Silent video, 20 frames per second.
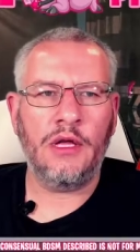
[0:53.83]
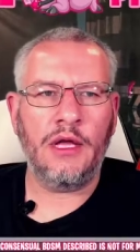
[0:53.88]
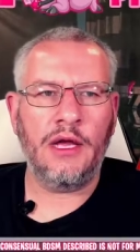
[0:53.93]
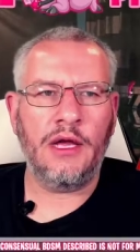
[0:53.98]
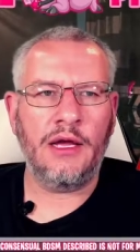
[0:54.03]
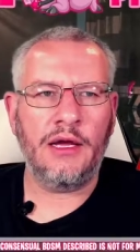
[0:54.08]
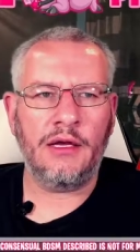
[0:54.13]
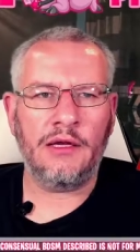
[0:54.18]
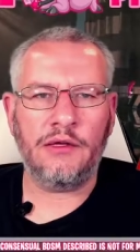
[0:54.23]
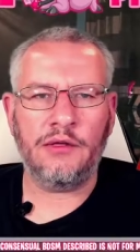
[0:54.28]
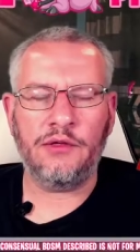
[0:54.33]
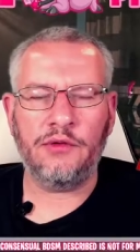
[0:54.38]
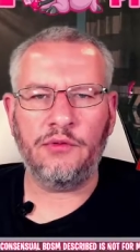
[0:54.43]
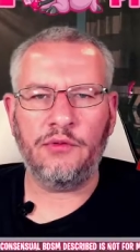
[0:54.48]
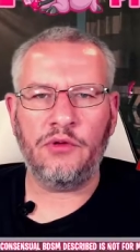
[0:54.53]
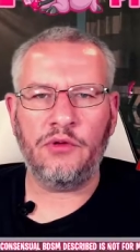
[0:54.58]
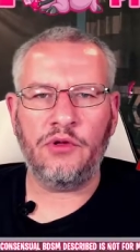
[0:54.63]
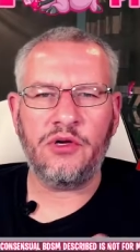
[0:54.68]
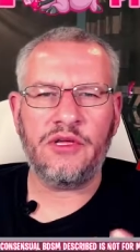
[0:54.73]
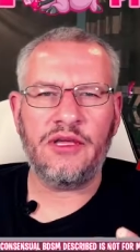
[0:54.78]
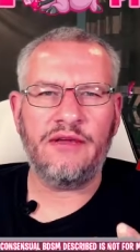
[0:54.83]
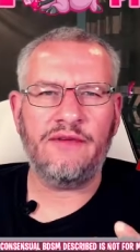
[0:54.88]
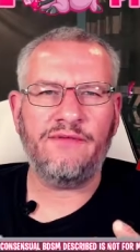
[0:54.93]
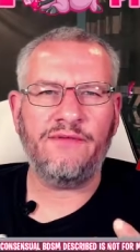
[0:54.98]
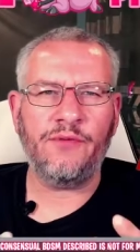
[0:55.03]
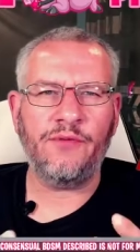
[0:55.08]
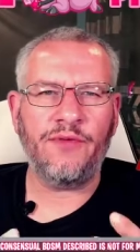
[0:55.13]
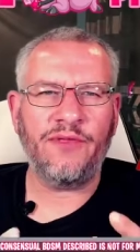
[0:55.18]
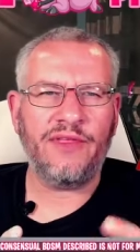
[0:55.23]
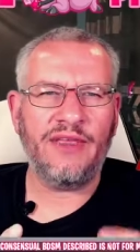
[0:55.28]
uh, you're looking
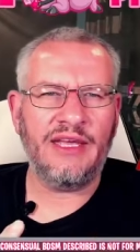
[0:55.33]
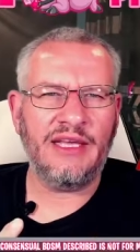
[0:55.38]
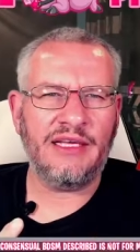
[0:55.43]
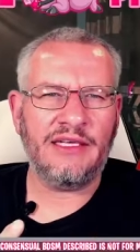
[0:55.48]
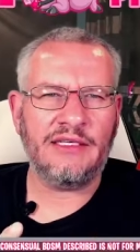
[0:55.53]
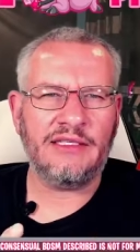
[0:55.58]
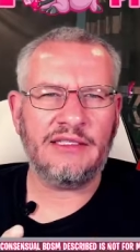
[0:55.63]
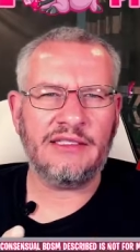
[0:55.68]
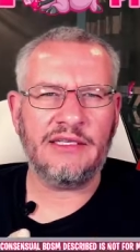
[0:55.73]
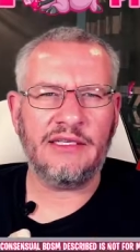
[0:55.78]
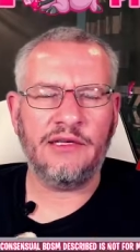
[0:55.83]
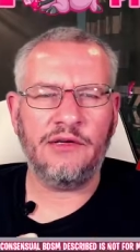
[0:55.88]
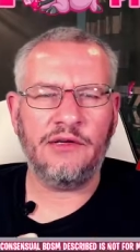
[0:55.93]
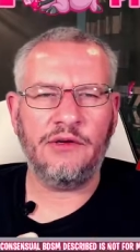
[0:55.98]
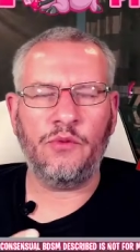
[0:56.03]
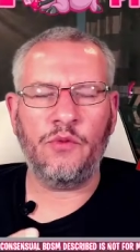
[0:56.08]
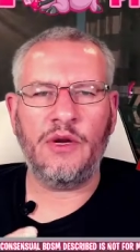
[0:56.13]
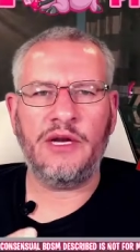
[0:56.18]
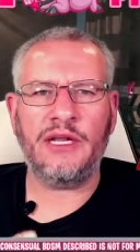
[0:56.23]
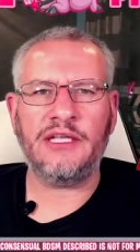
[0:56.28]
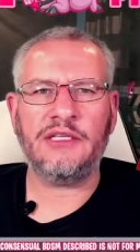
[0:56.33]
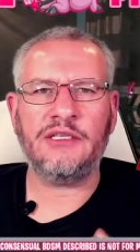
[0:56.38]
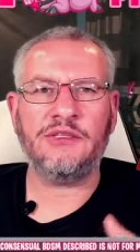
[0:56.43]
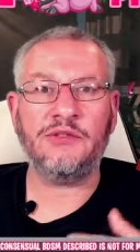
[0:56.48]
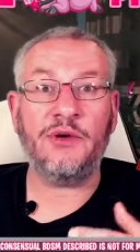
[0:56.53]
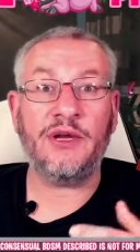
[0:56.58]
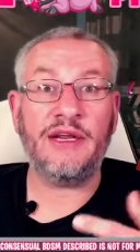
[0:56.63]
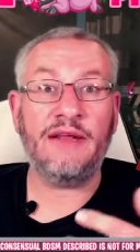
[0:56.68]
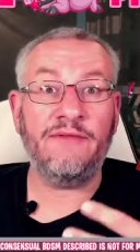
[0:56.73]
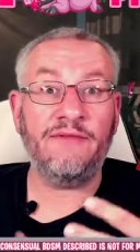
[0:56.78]
for things, you're wanting to
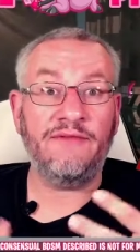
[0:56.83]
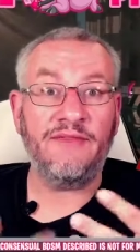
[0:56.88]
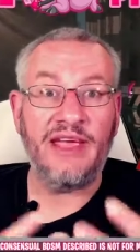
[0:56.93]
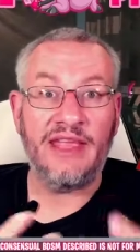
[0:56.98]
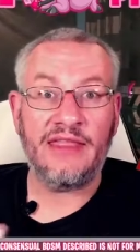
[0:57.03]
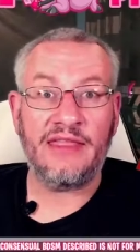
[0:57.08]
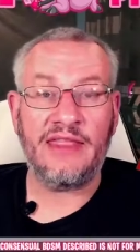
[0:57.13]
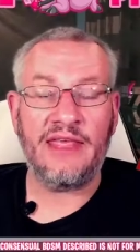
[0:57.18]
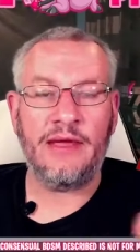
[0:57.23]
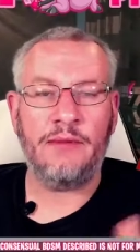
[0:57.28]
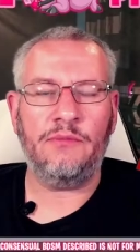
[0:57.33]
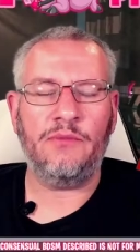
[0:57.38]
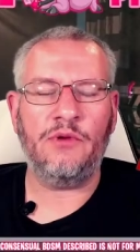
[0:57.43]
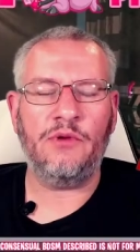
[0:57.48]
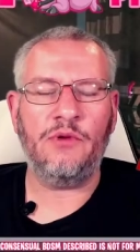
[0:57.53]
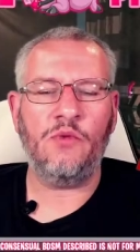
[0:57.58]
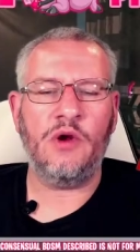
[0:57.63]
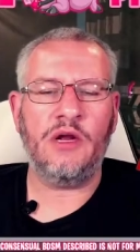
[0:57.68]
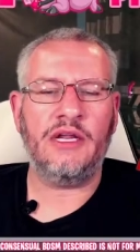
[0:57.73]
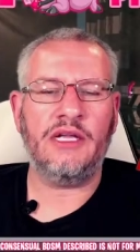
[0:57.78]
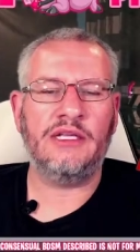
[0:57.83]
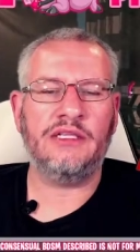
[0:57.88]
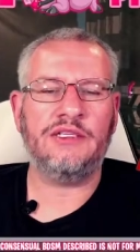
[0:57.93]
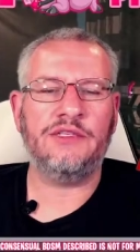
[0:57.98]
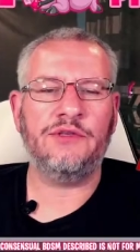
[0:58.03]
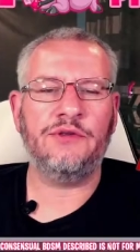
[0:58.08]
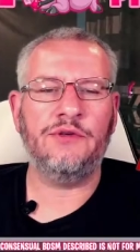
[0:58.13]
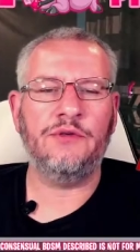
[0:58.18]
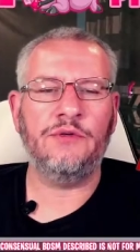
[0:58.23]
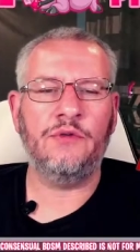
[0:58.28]
try to vet them, you're wanting
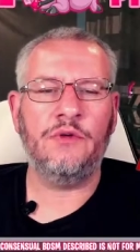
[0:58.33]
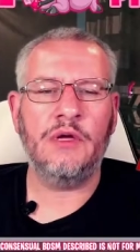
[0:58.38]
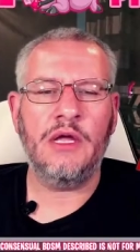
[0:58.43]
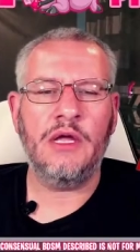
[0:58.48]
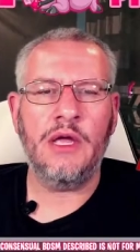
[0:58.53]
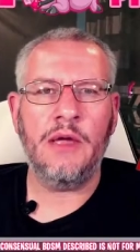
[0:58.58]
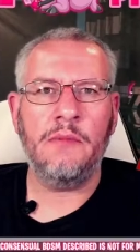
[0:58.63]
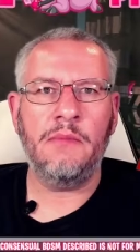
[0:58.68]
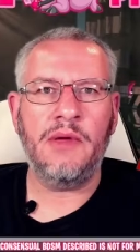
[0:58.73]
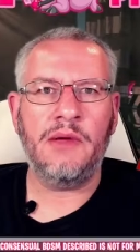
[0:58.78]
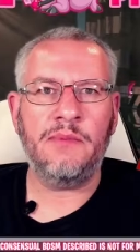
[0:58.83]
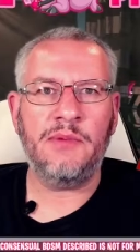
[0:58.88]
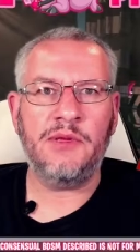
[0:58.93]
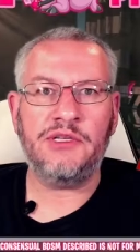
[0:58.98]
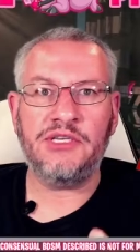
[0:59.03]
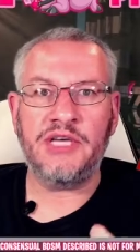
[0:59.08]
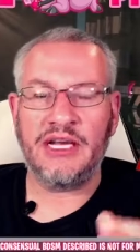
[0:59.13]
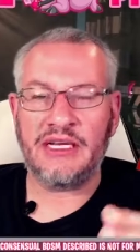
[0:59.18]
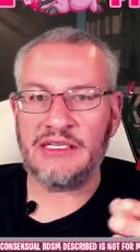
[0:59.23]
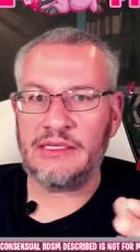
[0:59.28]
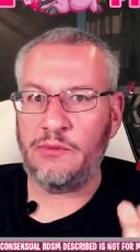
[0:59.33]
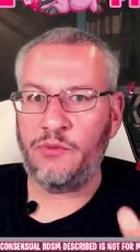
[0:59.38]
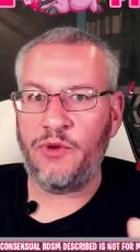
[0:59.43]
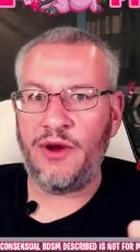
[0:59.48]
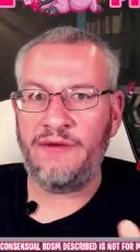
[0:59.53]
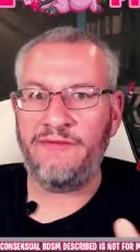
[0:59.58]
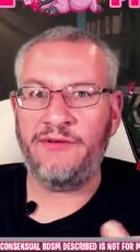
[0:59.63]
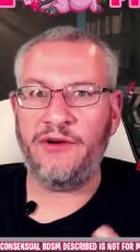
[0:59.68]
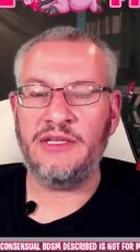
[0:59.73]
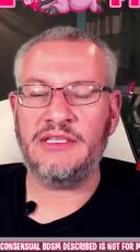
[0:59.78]
to maybe check some
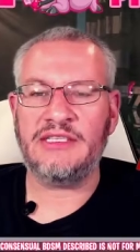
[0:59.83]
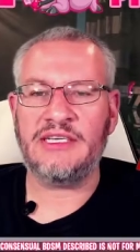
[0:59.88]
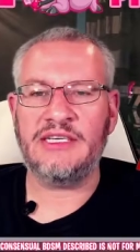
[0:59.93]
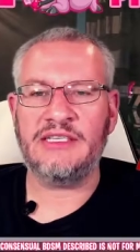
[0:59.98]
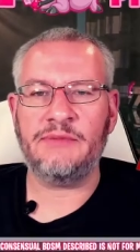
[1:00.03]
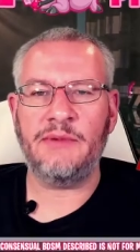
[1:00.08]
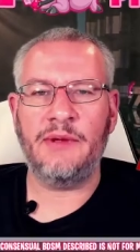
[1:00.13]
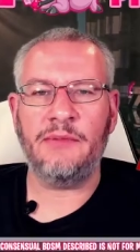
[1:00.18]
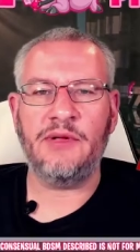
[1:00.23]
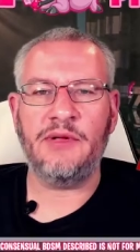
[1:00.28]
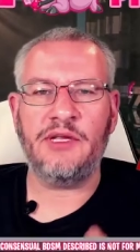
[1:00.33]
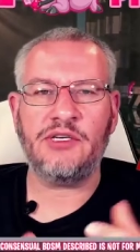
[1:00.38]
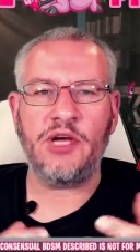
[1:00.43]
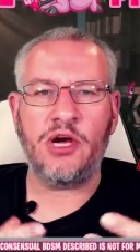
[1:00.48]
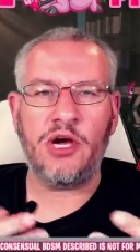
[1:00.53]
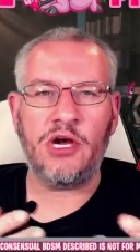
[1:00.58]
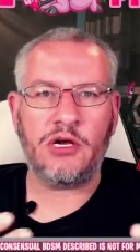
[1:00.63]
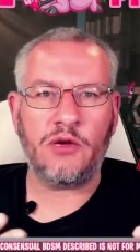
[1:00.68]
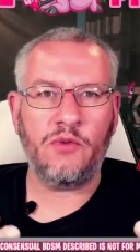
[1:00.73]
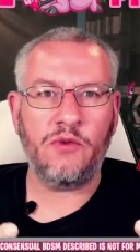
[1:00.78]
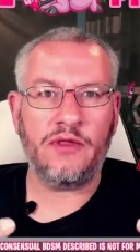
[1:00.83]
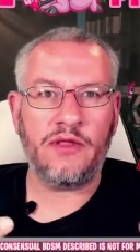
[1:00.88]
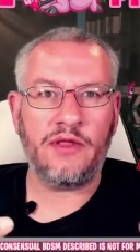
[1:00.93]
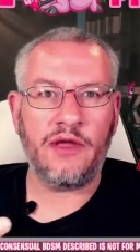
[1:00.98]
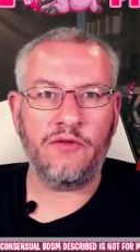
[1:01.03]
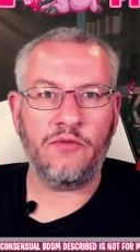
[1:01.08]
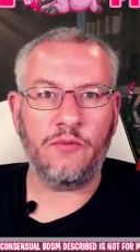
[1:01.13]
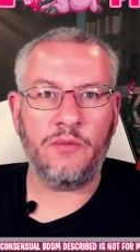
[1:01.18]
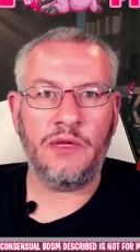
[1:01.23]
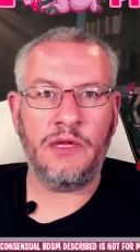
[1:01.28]
references, maybe talk with
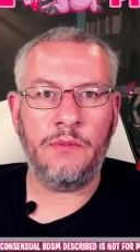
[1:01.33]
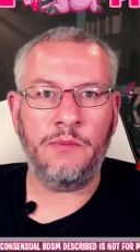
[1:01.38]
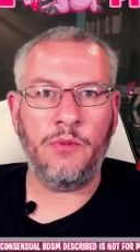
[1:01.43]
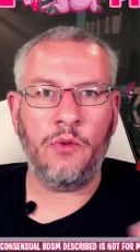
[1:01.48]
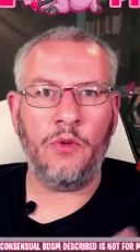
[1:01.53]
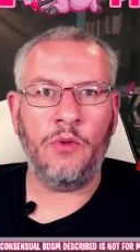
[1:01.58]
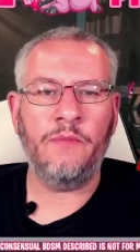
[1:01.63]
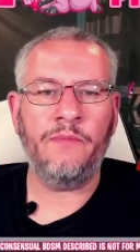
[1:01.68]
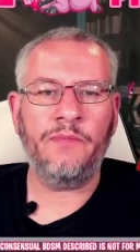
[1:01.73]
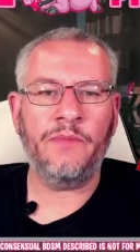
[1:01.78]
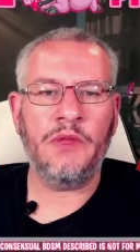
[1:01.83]
other people.